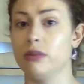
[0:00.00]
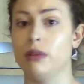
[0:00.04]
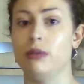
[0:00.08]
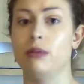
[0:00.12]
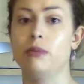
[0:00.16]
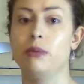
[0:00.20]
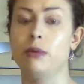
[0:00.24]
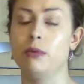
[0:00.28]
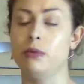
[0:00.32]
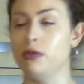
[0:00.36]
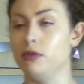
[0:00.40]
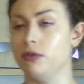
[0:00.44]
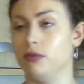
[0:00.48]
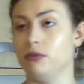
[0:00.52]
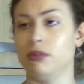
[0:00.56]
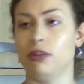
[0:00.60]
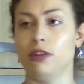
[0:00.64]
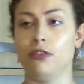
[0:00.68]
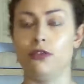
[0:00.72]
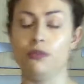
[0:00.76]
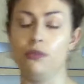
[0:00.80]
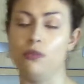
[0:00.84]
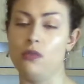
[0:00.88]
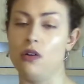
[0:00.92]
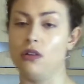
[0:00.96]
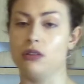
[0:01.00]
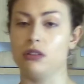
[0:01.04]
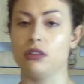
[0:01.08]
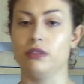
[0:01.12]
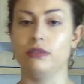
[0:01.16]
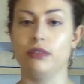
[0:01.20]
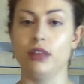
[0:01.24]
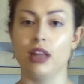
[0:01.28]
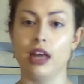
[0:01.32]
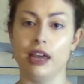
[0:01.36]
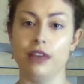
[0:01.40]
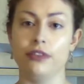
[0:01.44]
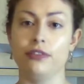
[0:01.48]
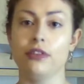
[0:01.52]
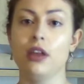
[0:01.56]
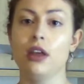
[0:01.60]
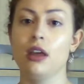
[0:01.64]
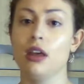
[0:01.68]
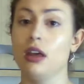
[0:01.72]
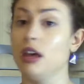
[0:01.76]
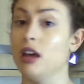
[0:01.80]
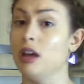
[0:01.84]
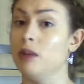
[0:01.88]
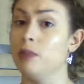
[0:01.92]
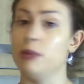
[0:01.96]
Maybe people from different walks of life,
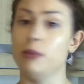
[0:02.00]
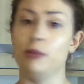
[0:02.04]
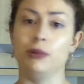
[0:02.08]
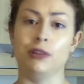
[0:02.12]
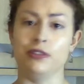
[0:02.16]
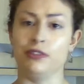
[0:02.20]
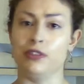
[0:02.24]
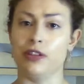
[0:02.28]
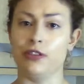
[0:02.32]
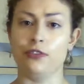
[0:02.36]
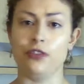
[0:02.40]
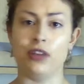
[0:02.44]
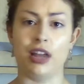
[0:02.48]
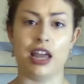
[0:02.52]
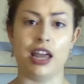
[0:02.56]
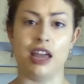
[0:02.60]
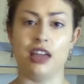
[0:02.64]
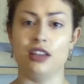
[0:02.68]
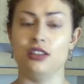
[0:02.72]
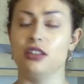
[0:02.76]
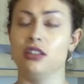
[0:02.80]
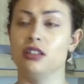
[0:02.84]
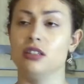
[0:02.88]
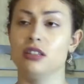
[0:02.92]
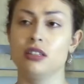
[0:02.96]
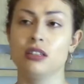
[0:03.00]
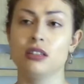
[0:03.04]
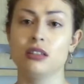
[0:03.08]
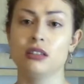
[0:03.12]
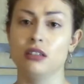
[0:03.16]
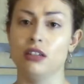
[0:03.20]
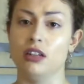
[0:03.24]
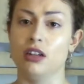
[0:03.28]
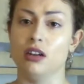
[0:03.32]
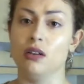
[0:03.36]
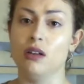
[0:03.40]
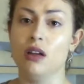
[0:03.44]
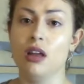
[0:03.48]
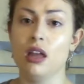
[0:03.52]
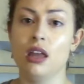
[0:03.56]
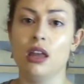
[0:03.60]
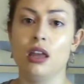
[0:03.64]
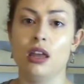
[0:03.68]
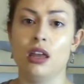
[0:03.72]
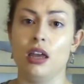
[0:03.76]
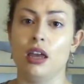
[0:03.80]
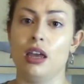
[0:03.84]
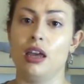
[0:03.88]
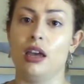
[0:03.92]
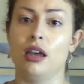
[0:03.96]
people of different ages, you
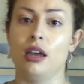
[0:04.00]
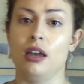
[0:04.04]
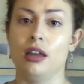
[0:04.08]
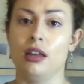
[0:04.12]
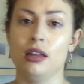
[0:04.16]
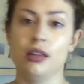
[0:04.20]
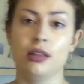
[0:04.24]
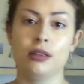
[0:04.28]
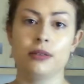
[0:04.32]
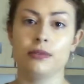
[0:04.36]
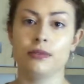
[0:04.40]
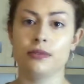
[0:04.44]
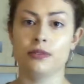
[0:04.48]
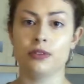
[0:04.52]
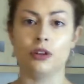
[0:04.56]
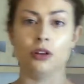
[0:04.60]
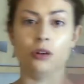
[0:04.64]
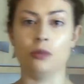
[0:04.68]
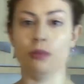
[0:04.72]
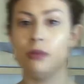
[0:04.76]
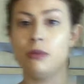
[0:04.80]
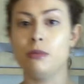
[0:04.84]
know,